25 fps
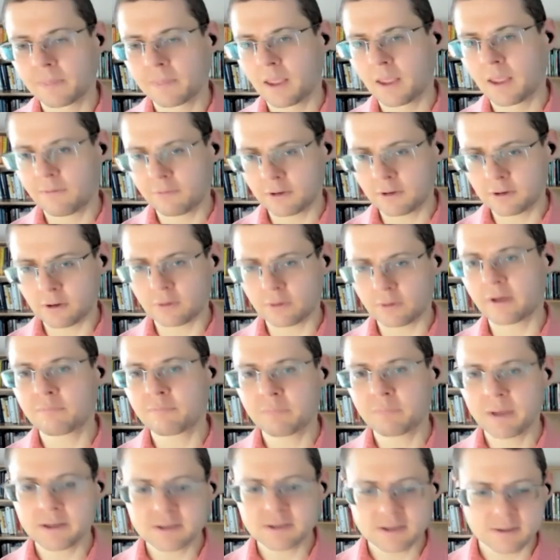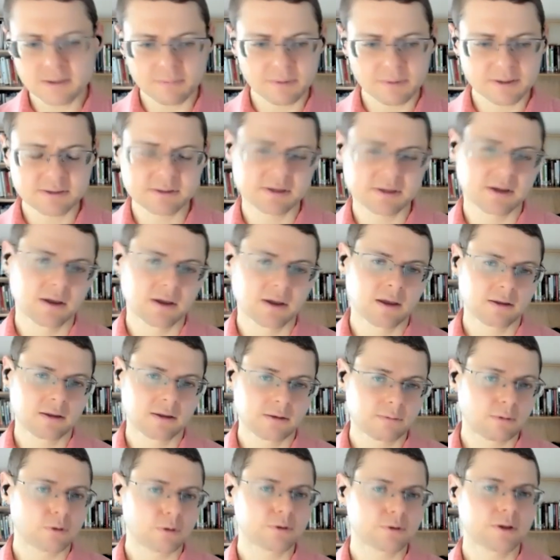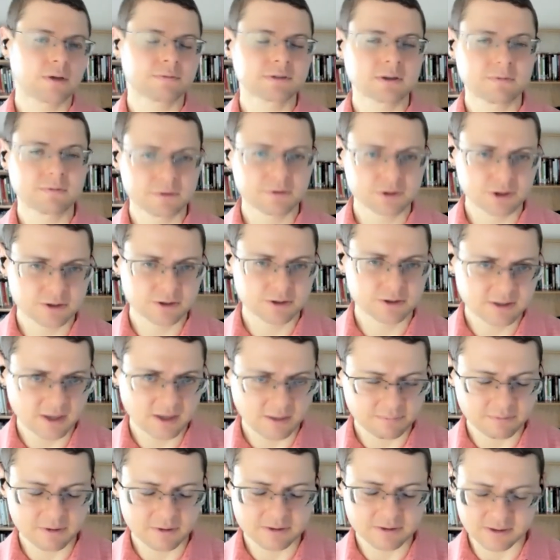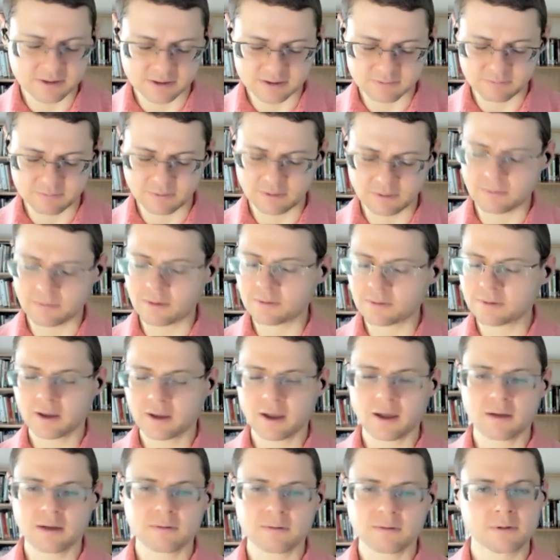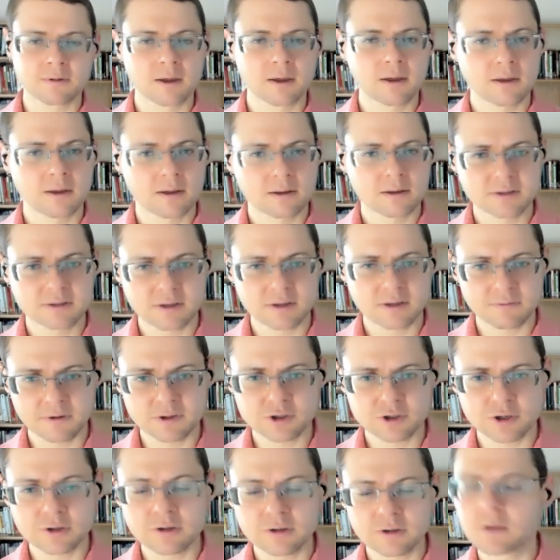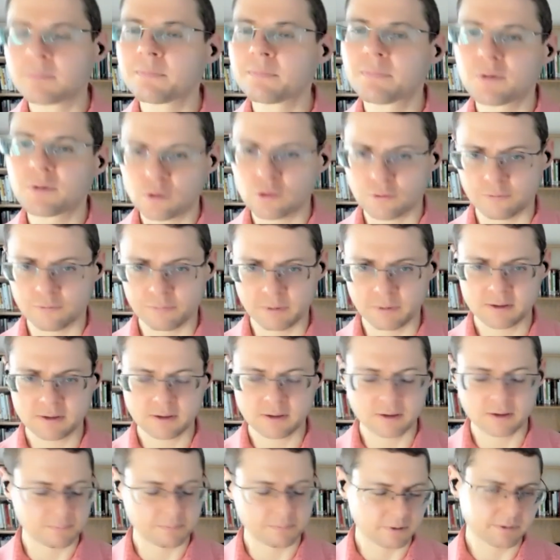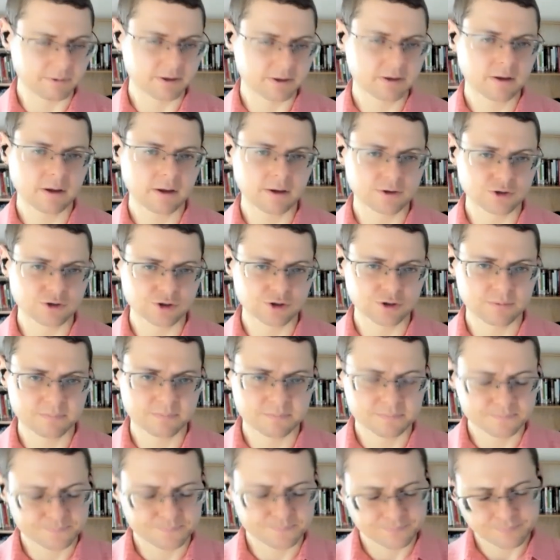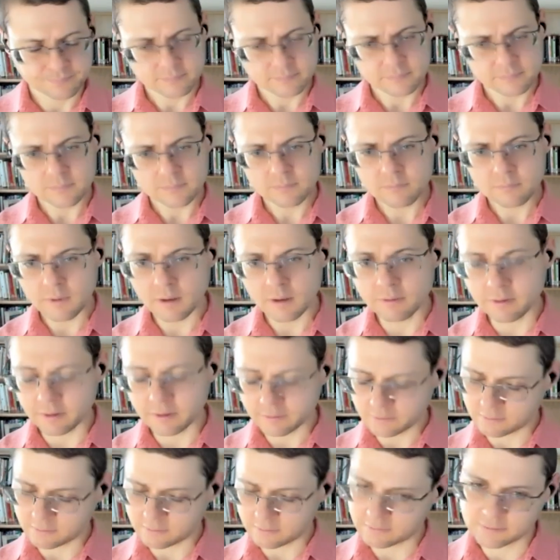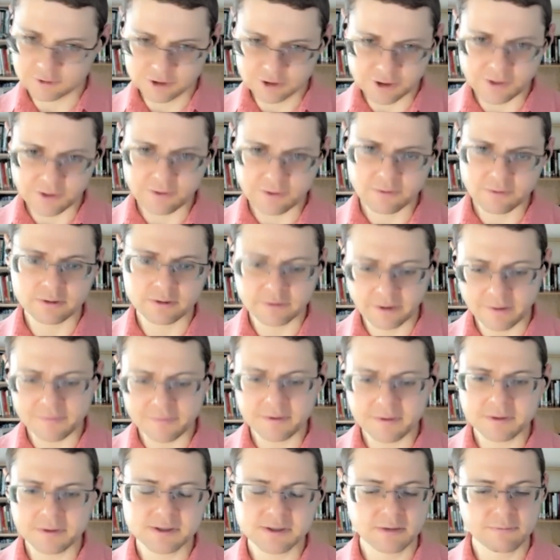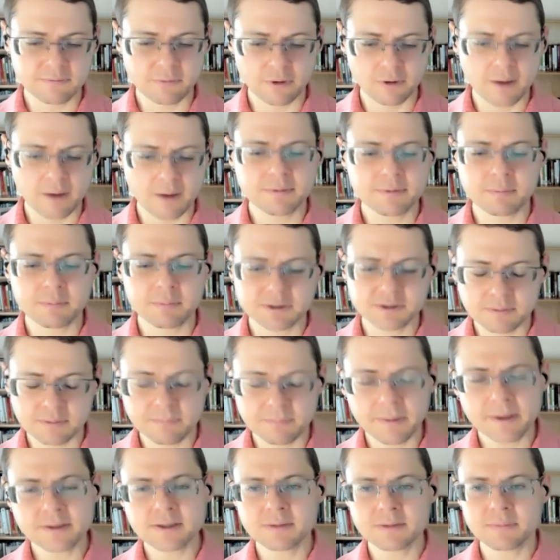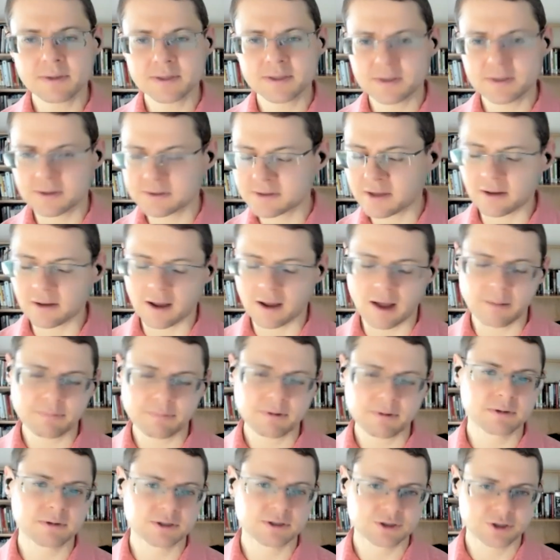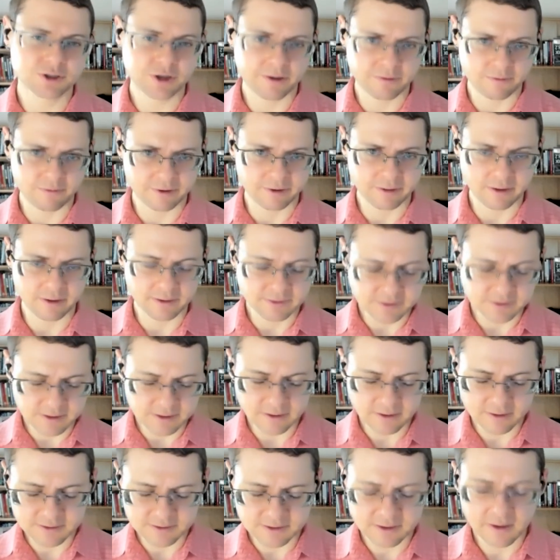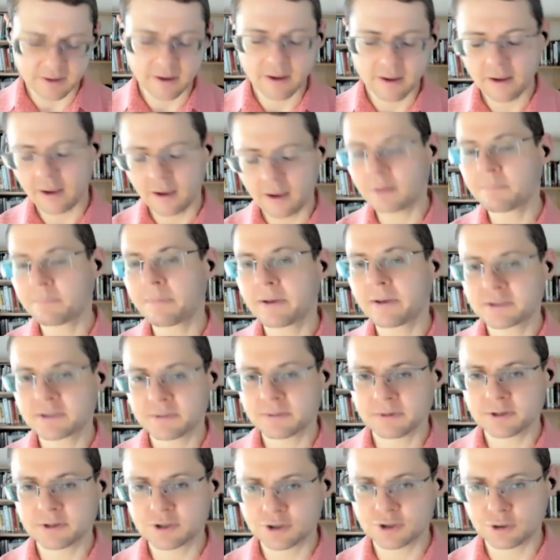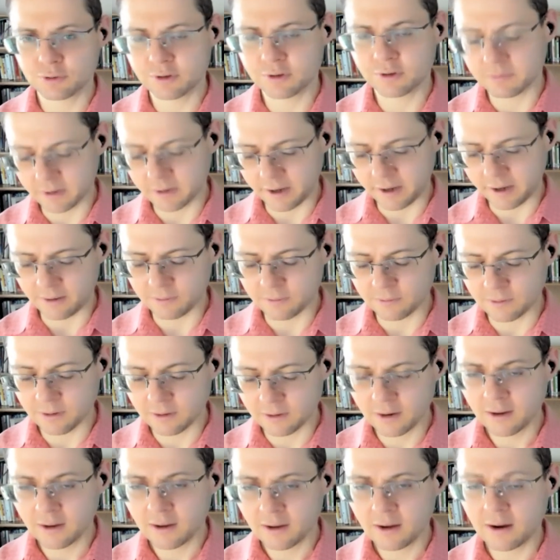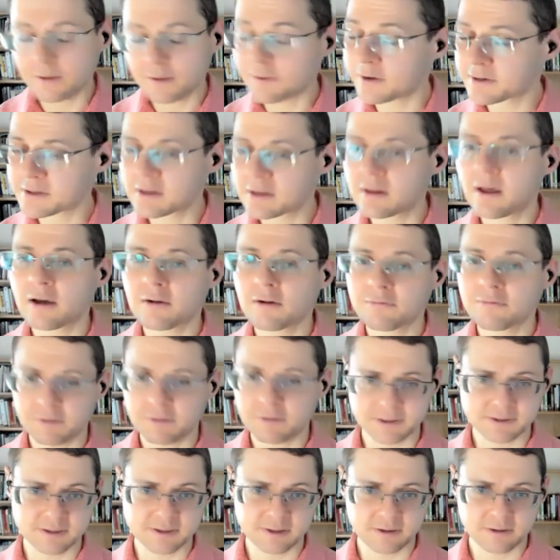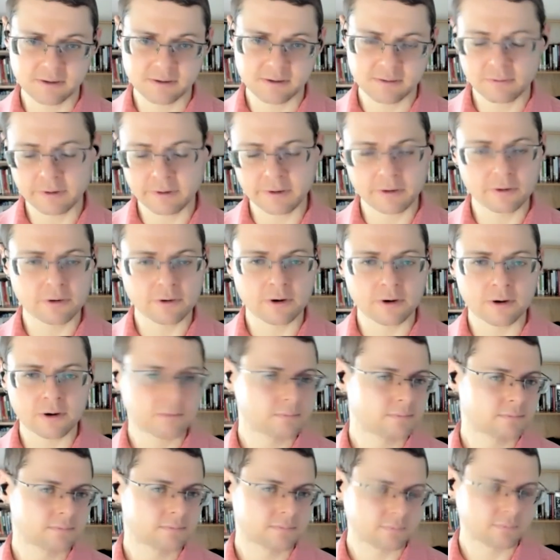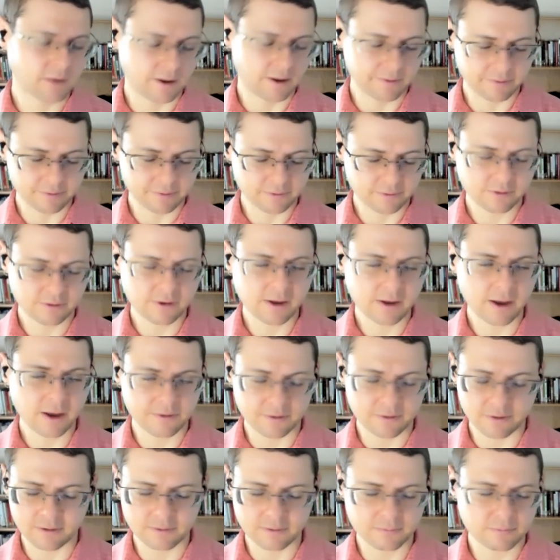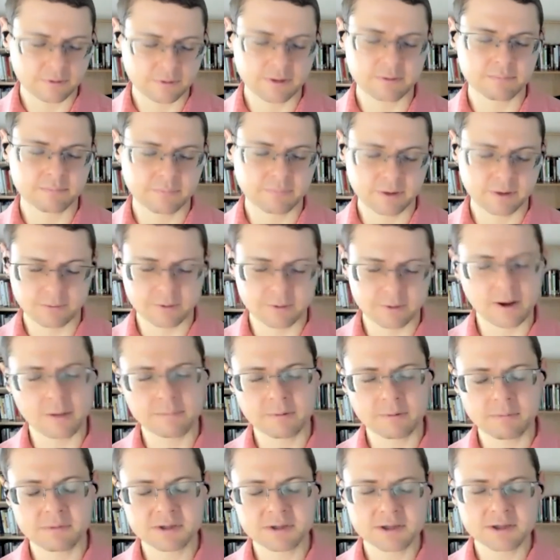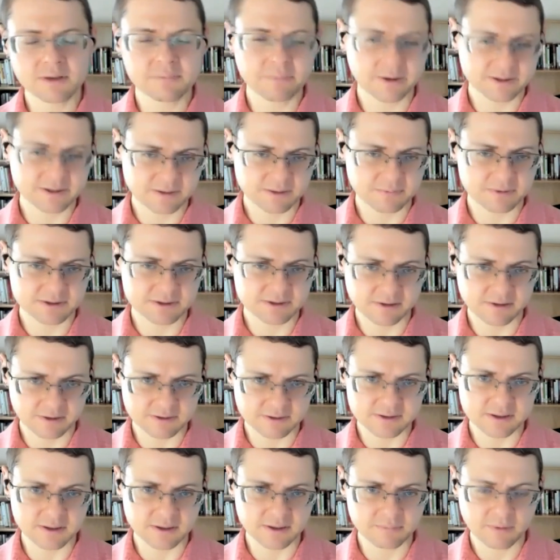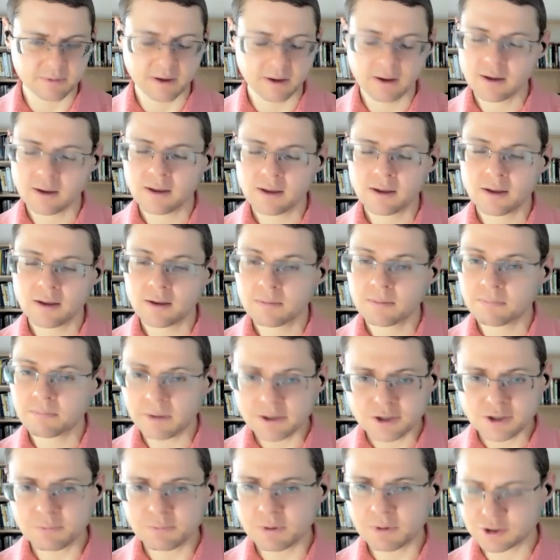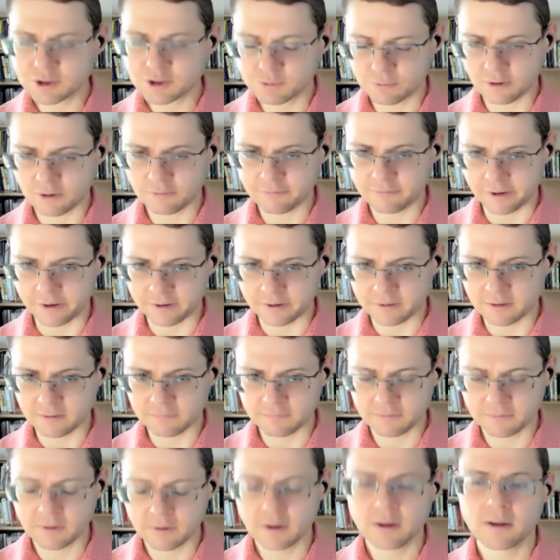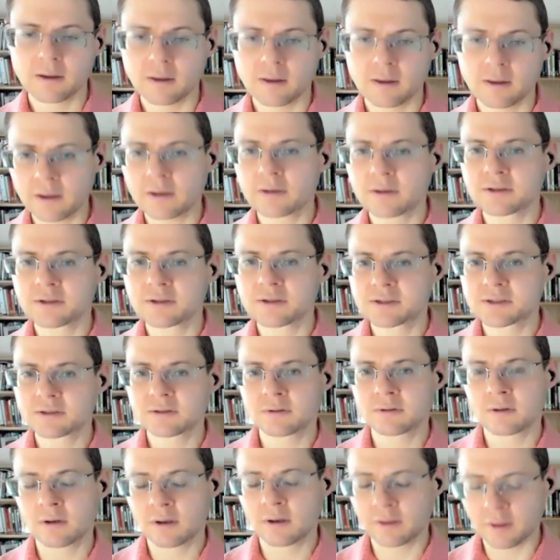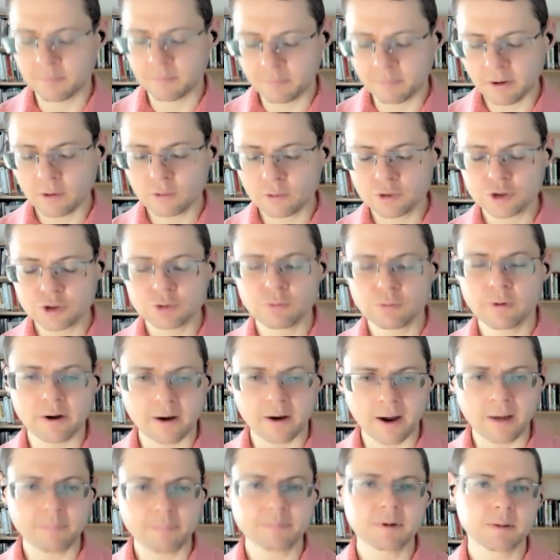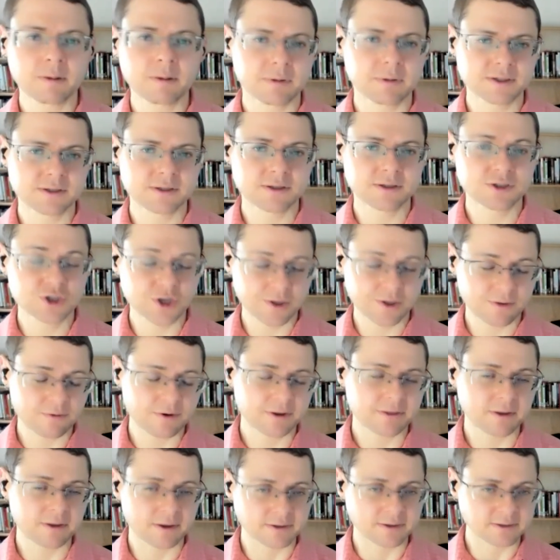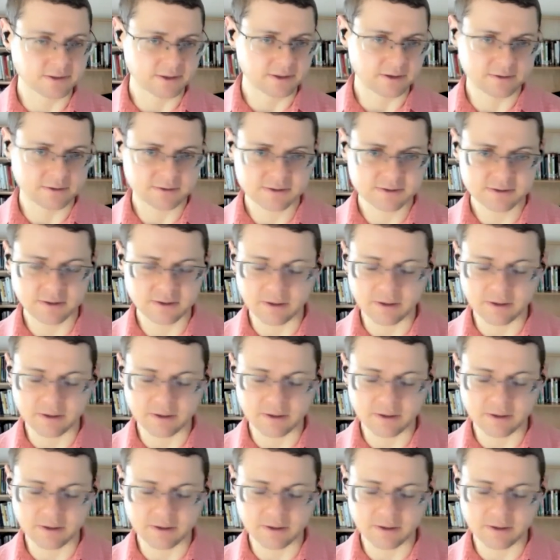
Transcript: If you don't have pessimists, you won't have sufficient skepticism, you won't have sufficient improvement and implementation. The general tendency for optimists and pessimists is that optimists generate ideas and pessimists shoot them down. And there's a lot of fighting when you're on um, together with between optimists and pessimists on the team. Much, much more effective is an approach where optimists generate ideas.